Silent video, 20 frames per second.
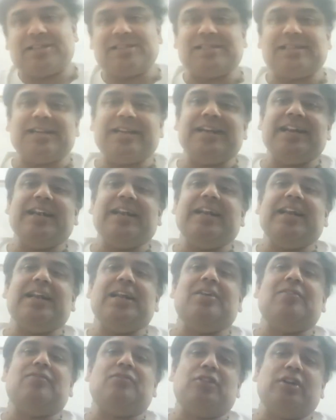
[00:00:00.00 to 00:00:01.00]
studied in
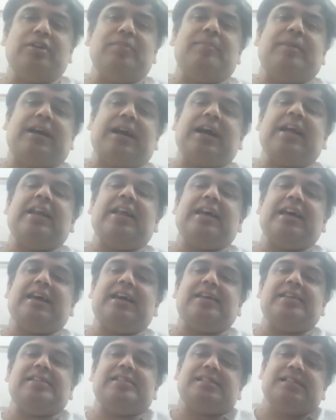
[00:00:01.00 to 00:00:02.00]
fluid
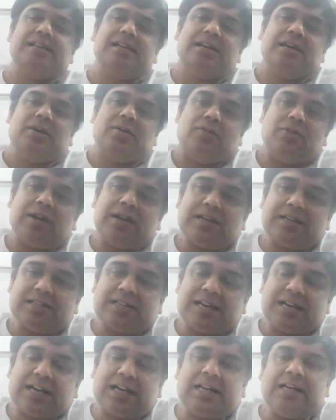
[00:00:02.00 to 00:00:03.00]
mechanics. What
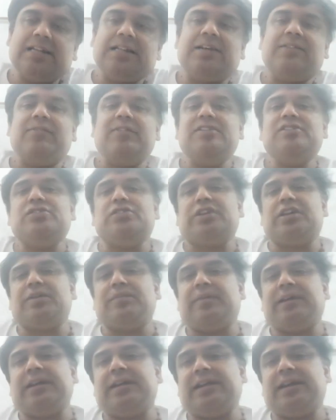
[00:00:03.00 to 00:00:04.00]
exactly is a
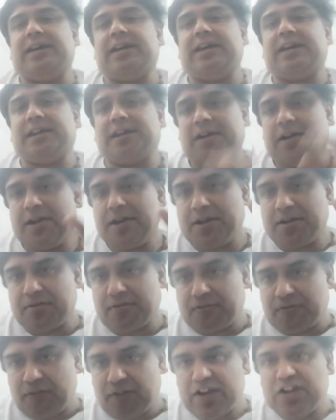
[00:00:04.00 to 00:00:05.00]
venturimeter?
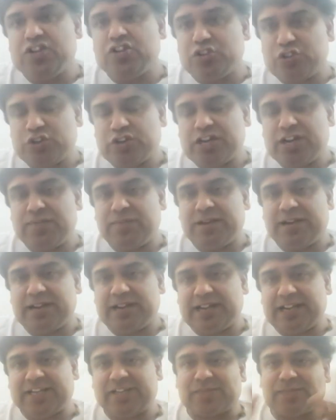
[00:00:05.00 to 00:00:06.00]

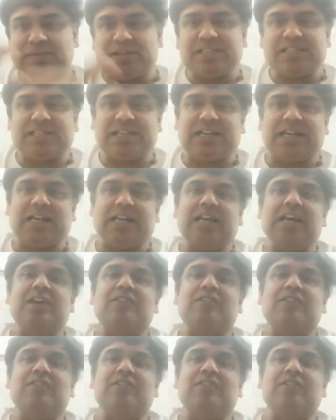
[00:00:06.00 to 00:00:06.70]
Venturimeter is basically